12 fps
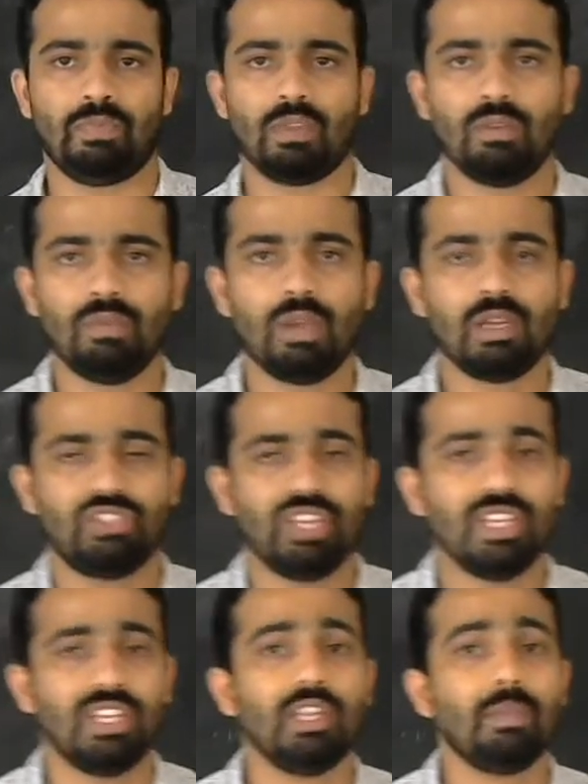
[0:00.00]
We are
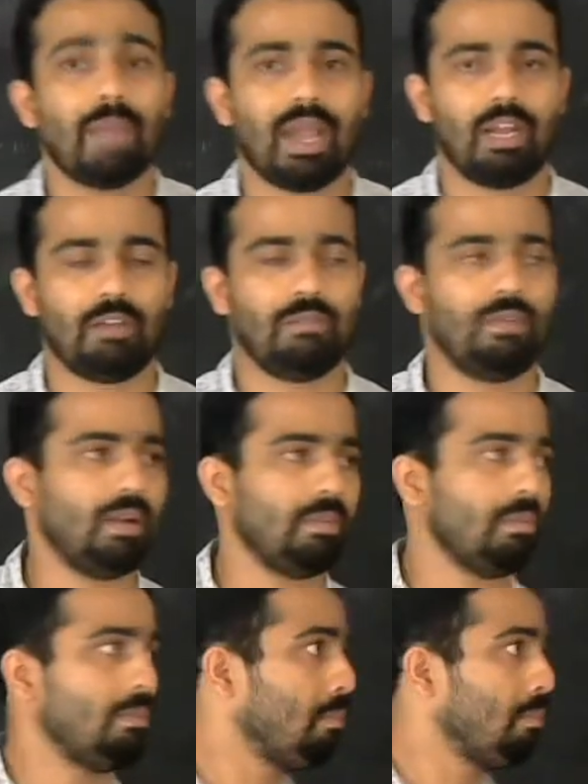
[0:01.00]
changing the magnetic field.
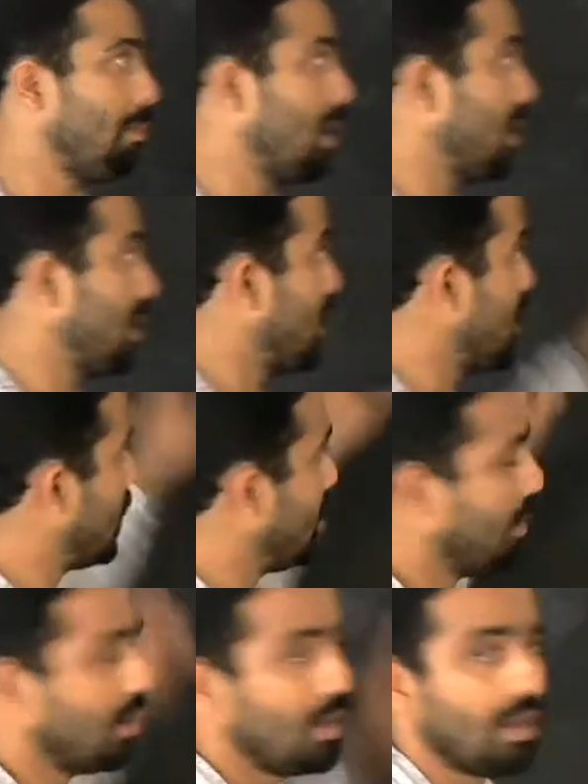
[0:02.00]
But
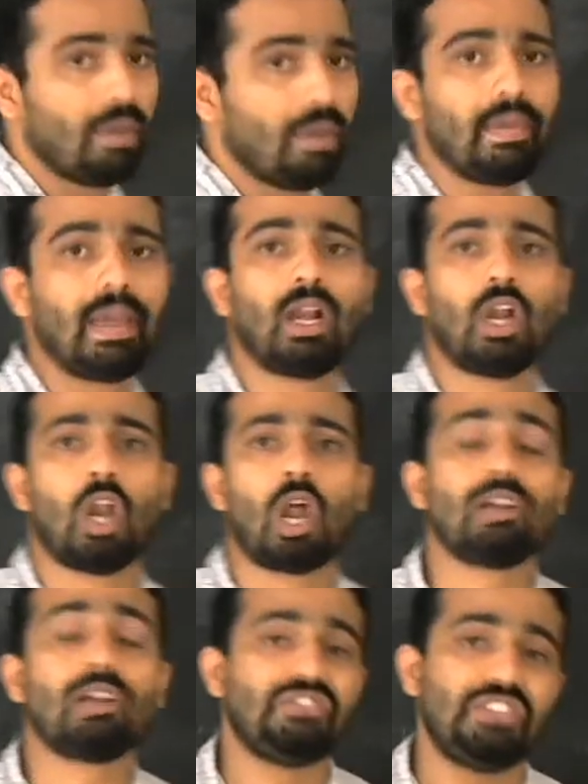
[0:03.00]
here we are
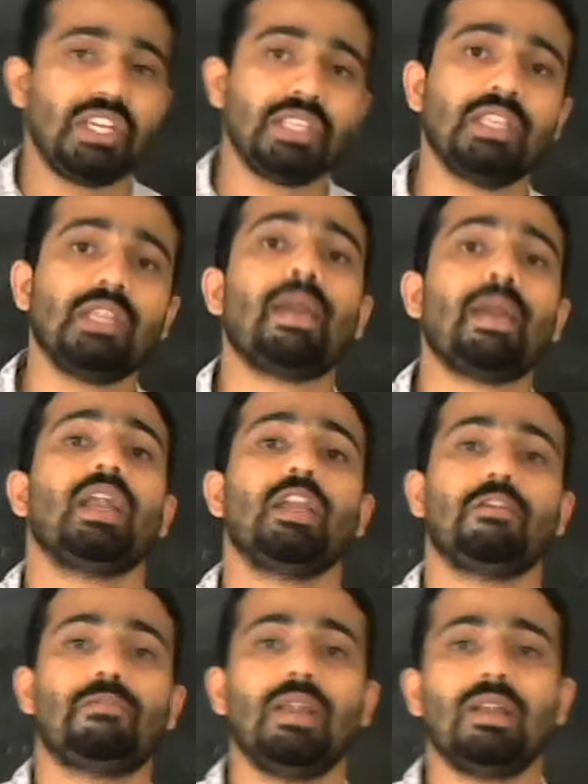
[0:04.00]
not changing the magnetic
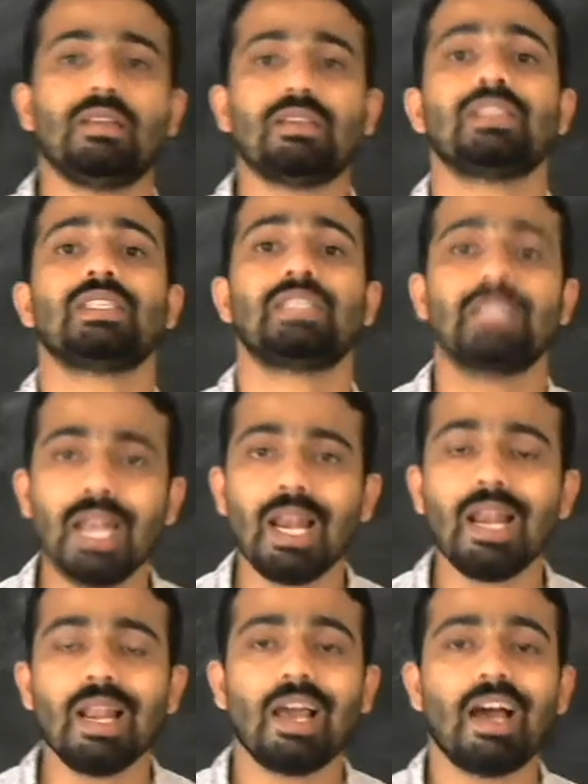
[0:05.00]
field.
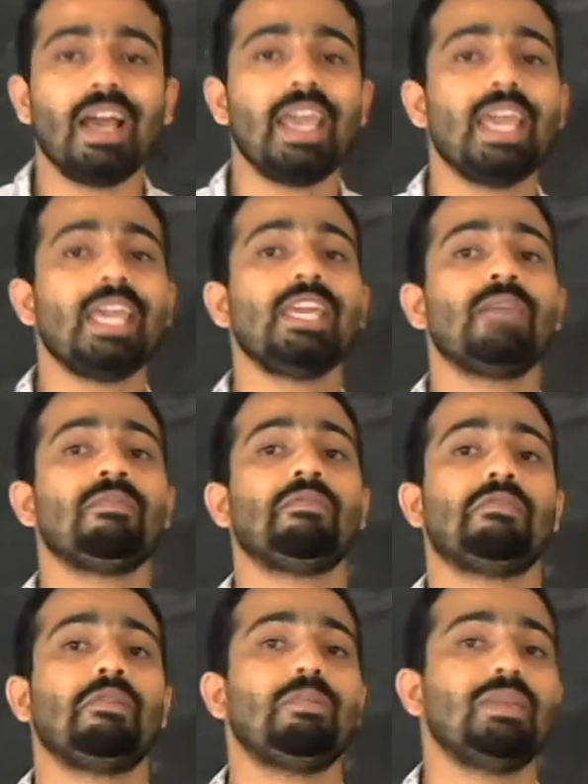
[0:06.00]
Still, a EMF
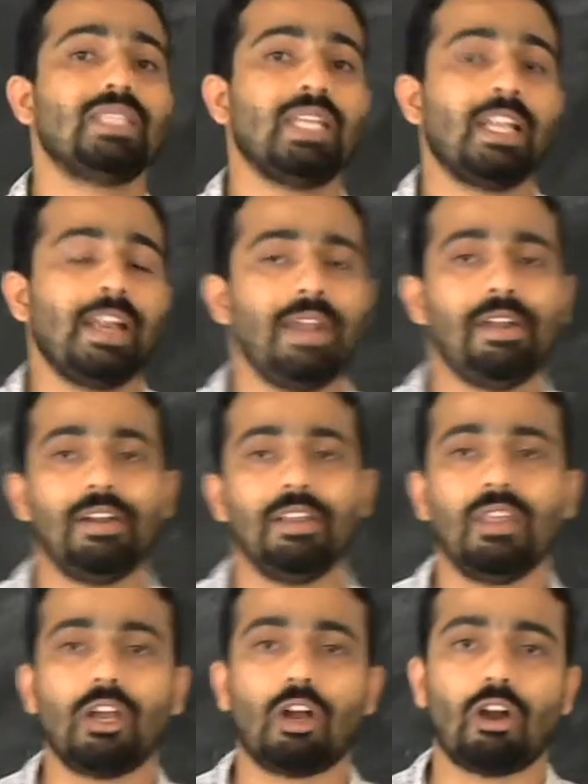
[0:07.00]
will be generated in the
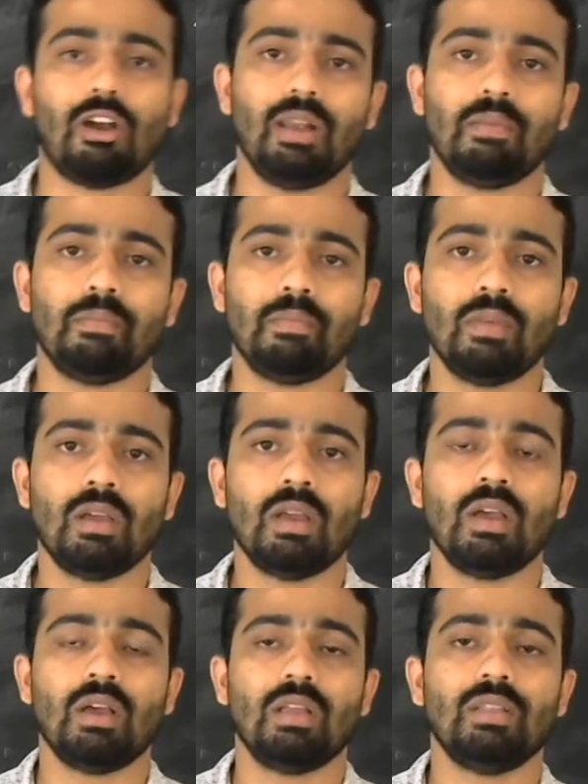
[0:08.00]
coil.
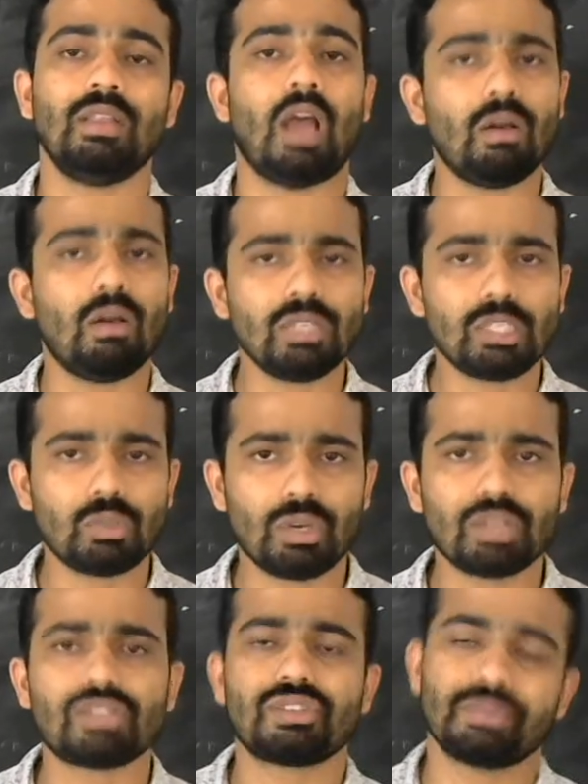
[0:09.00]
Then how this
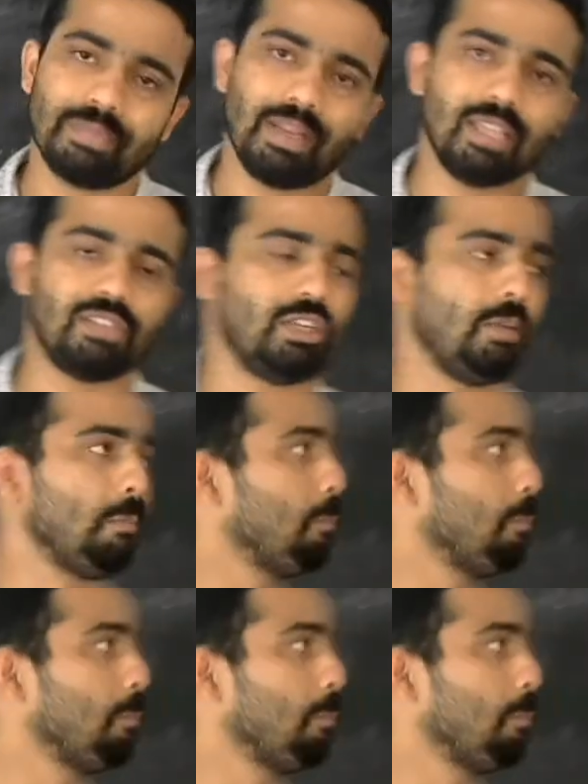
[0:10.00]
works? Let's see.